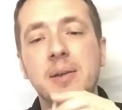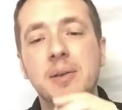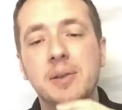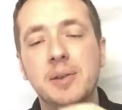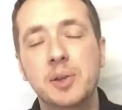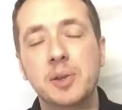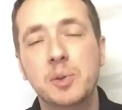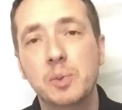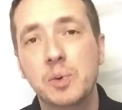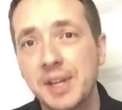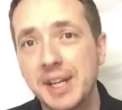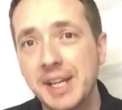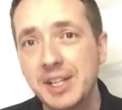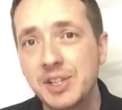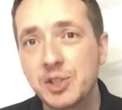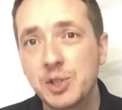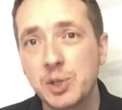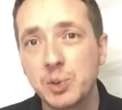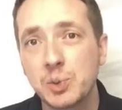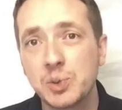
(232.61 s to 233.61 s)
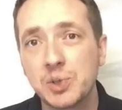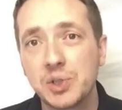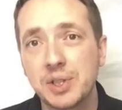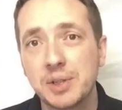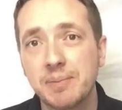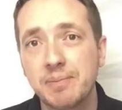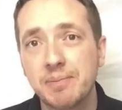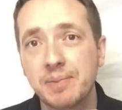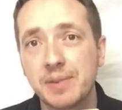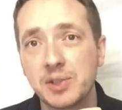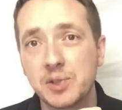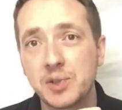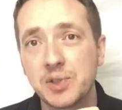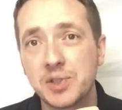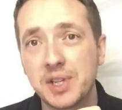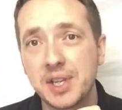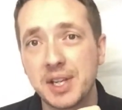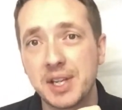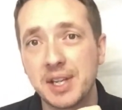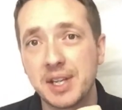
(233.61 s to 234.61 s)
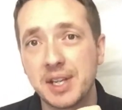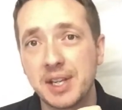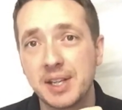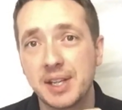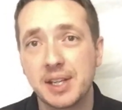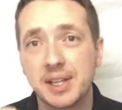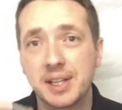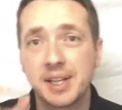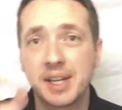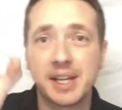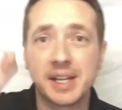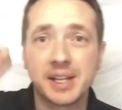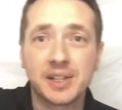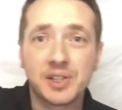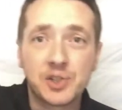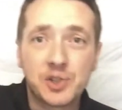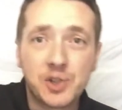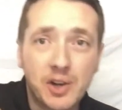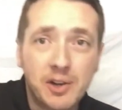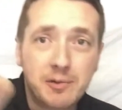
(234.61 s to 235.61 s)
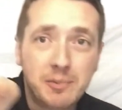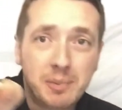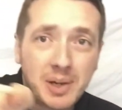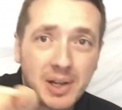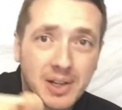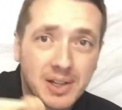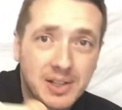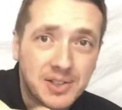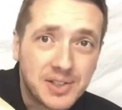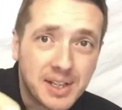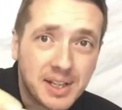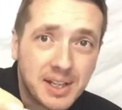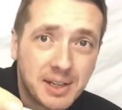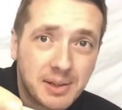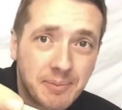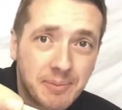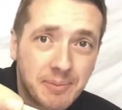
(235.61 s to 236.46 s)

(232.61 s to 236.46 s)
The one I chosen is again a soft plastic.